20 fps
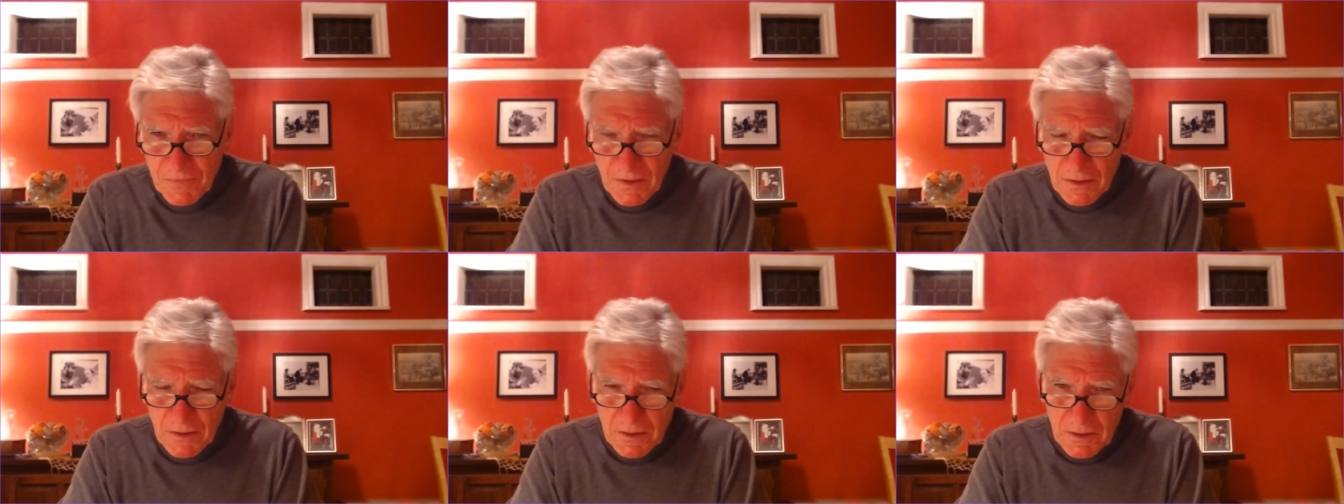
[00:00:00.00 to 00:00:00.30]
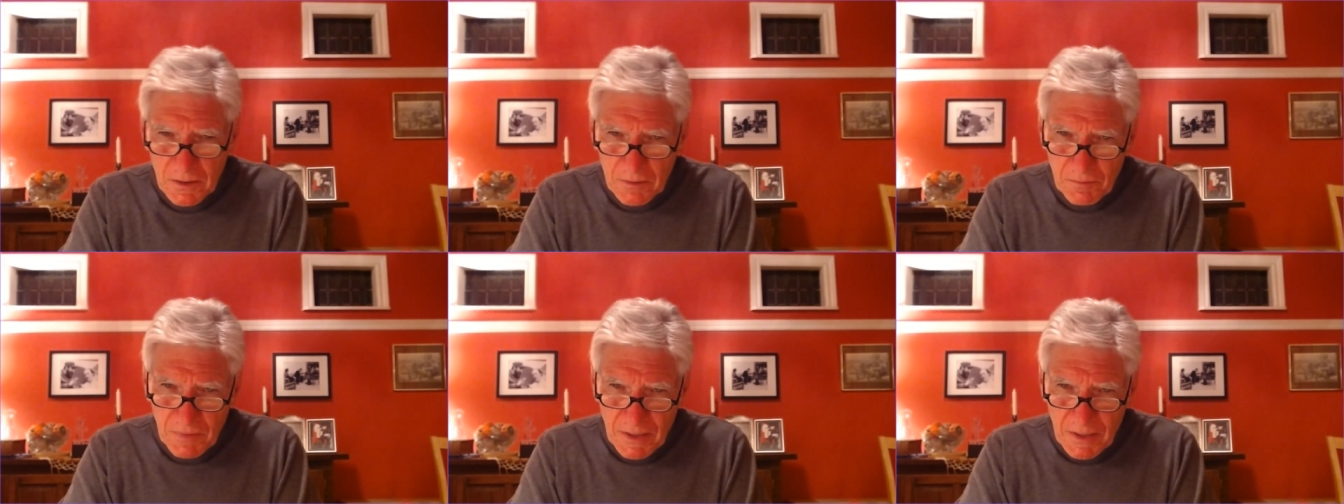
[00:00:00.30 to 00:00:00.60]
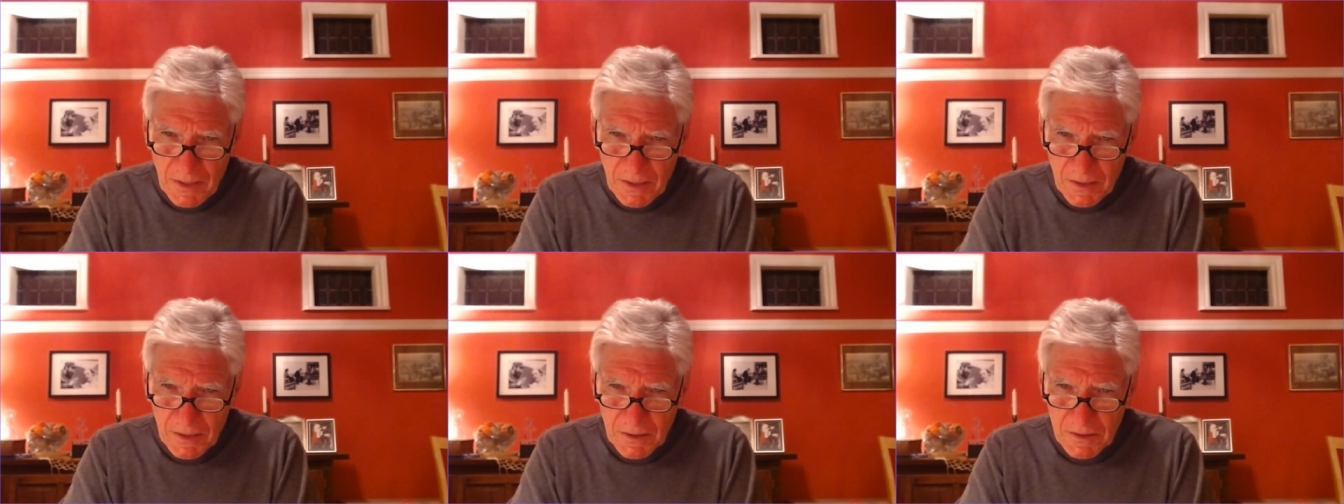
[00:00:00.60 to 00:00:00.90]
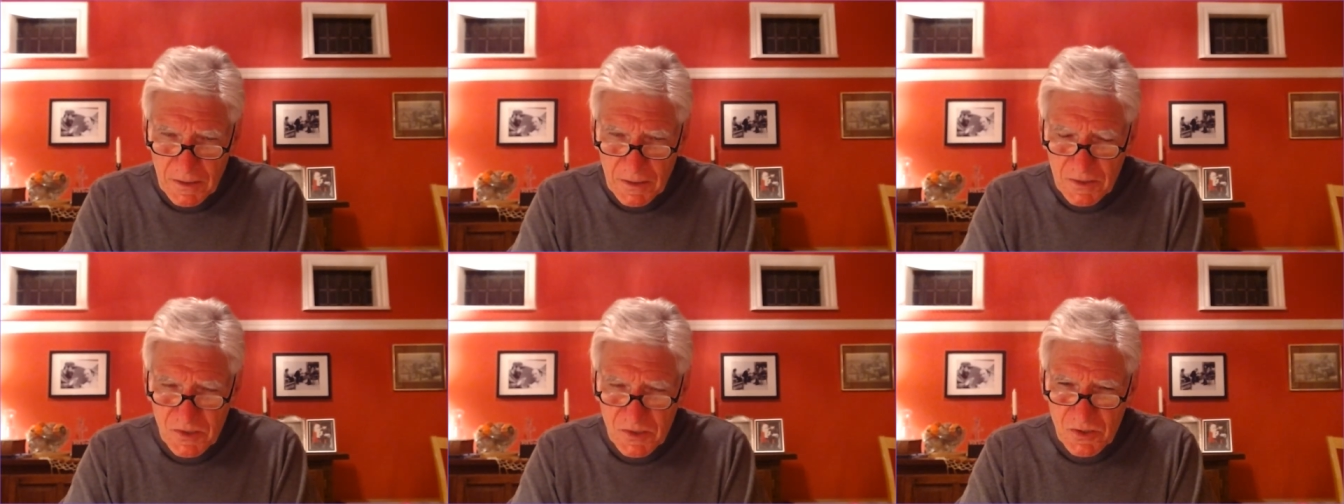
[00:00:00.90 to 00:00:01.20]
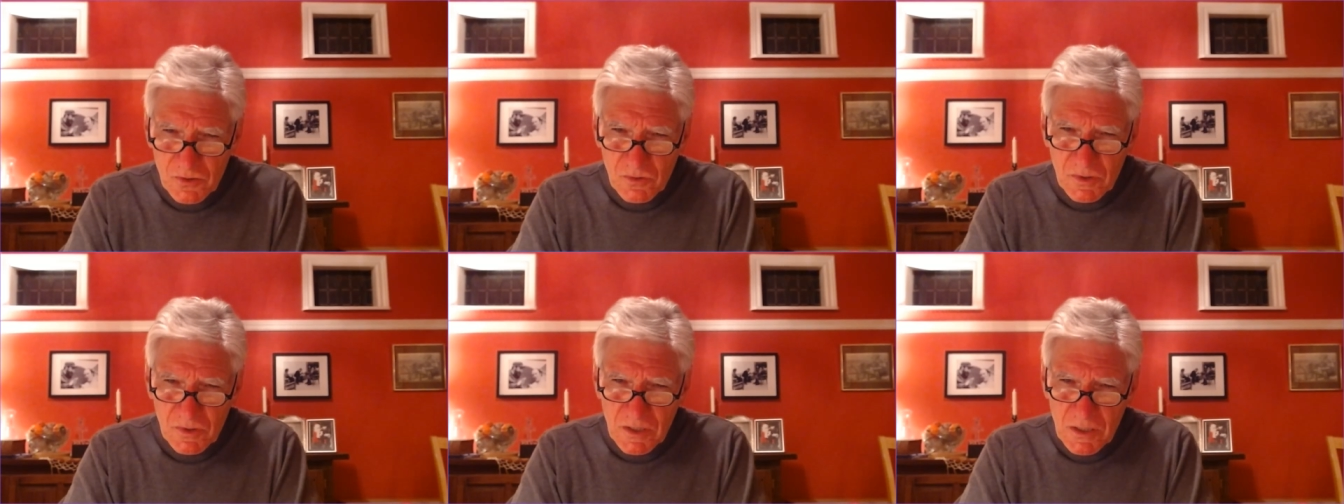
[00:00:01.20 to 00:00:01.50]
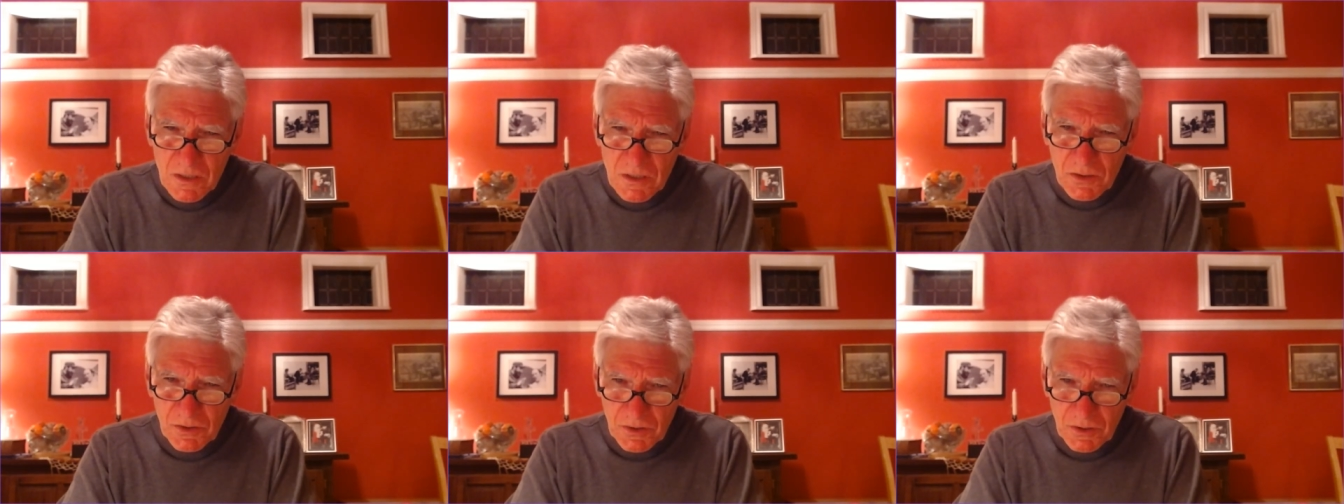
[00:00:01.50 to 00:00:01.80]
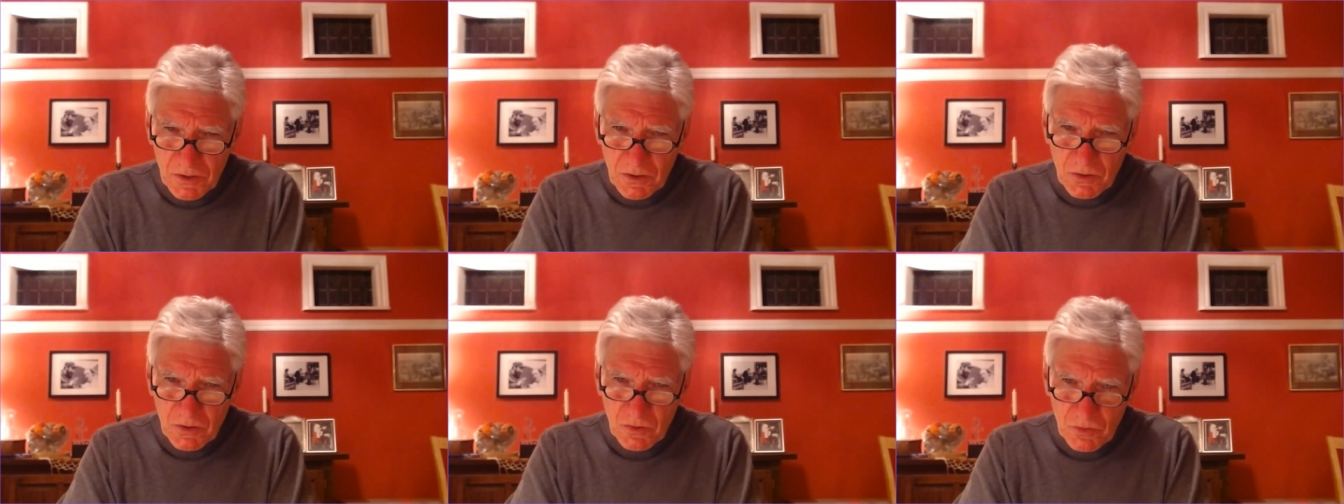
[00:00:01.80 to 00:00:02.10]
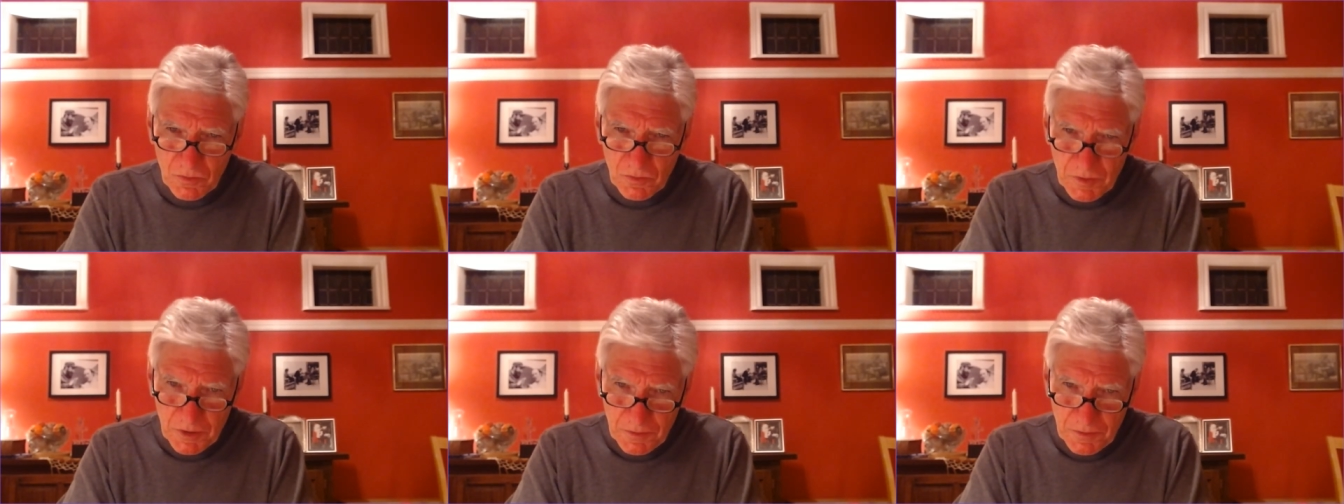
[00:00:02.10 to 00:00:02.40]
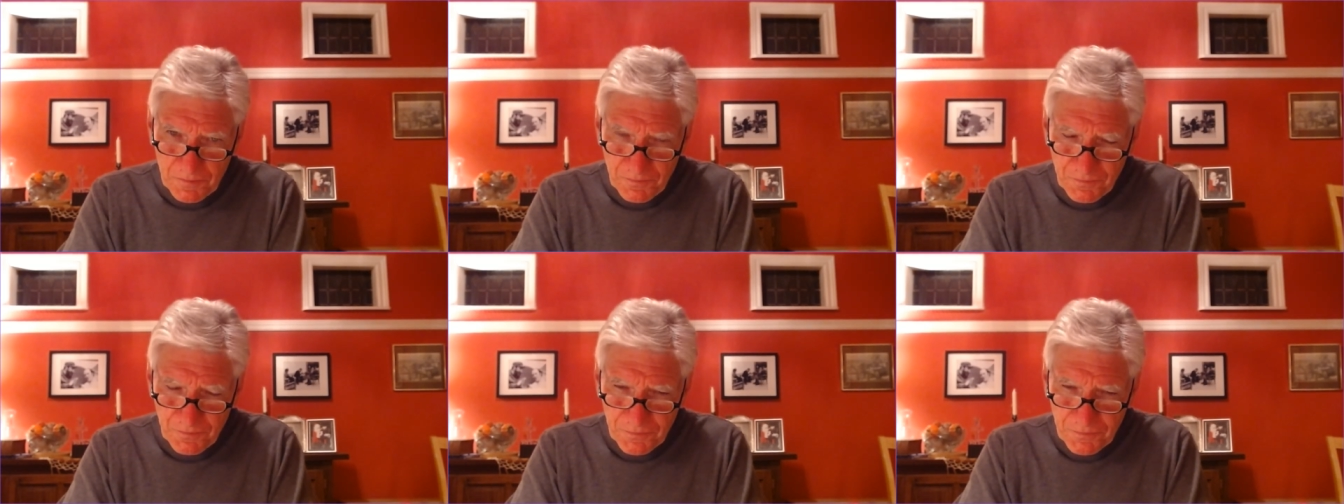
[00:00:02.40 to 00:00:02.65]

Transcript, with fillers: in man. It's uniquely human.